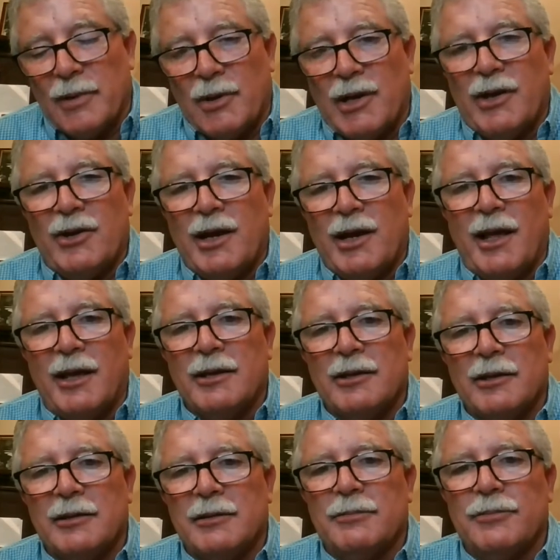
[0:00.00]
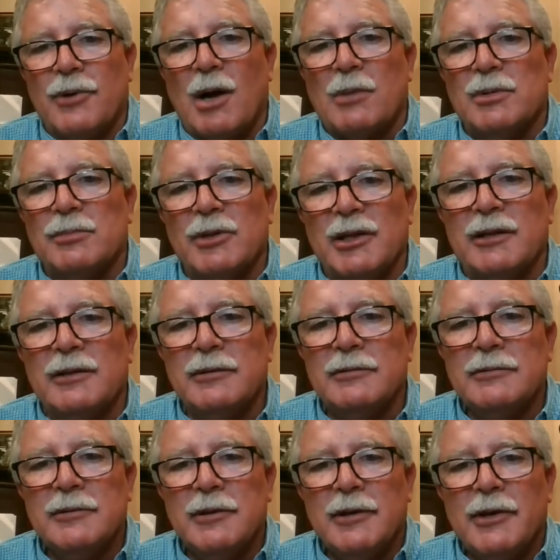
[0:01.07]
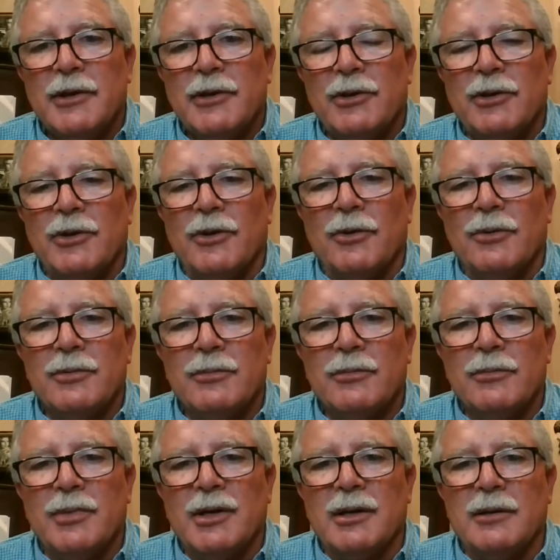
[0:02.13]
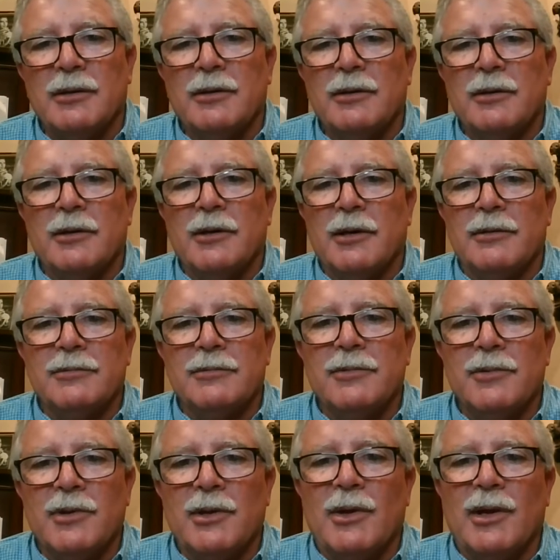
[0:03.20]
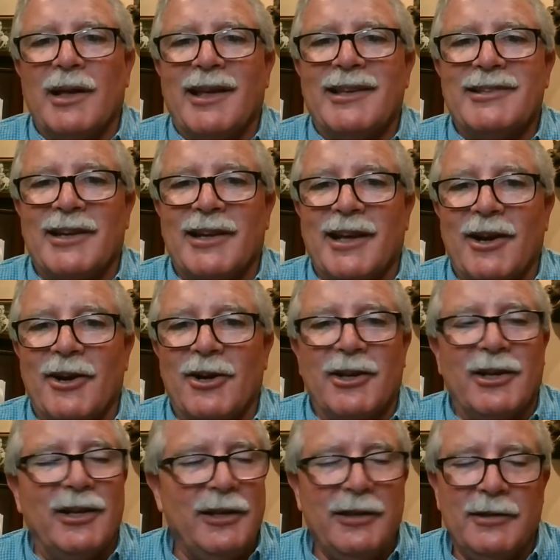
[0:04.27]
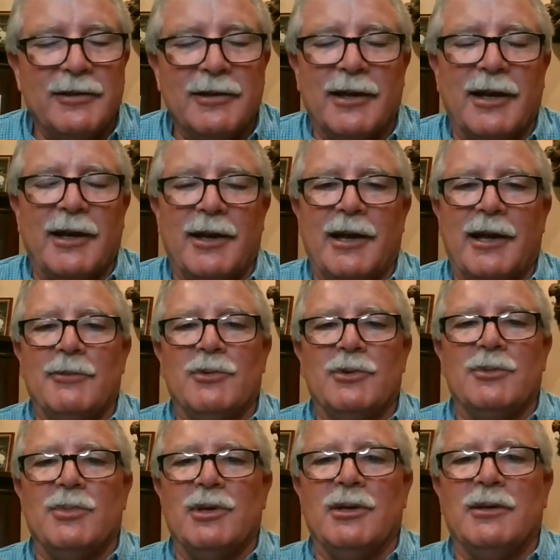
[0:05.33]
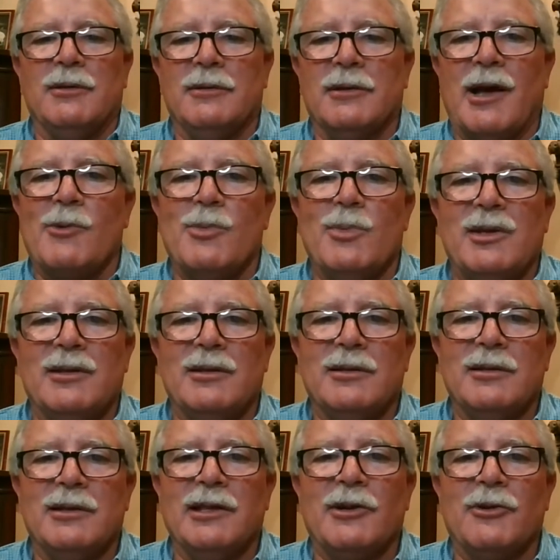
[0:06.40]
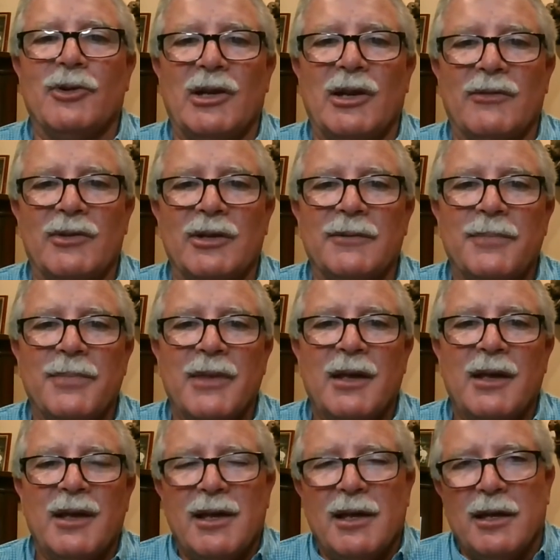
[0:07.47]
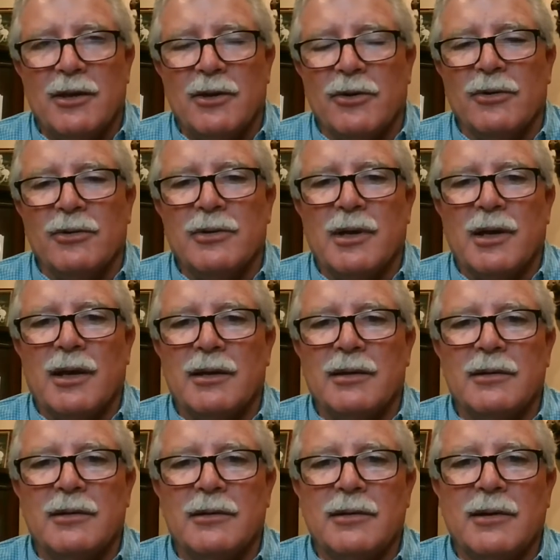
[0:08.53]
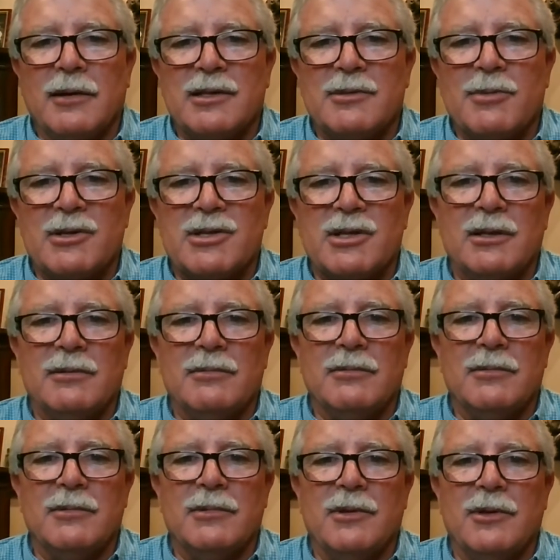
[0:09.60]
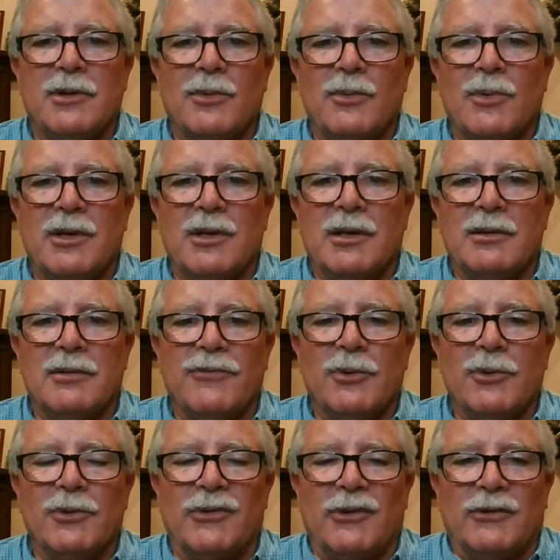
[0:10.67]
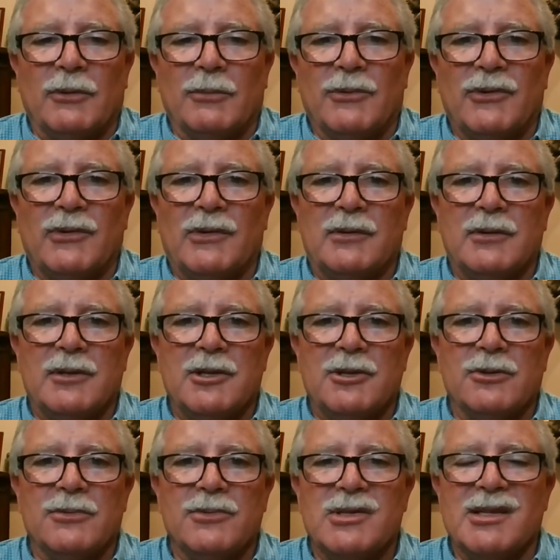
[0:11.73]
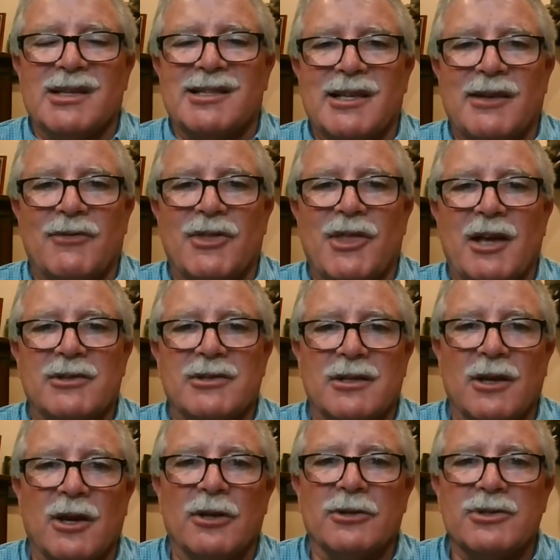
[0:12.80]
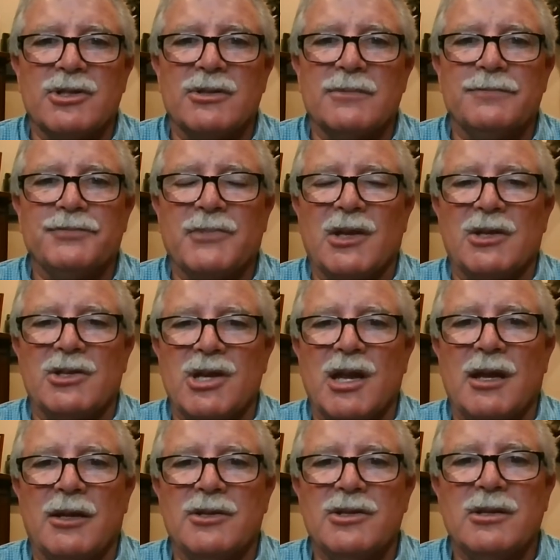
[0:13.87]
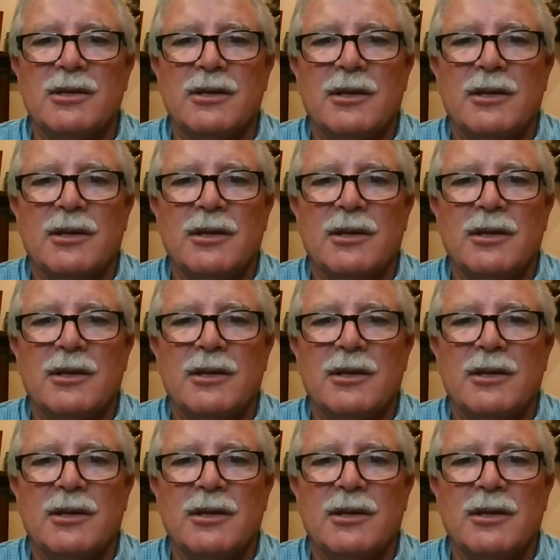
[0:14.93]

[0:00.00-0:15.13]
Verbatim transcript: could it handle it? Probably, you know, but is it a guarantee? I, I would be I would be leery of it, you know, and especially when a fuel system's you know six seven thousand dollars to change,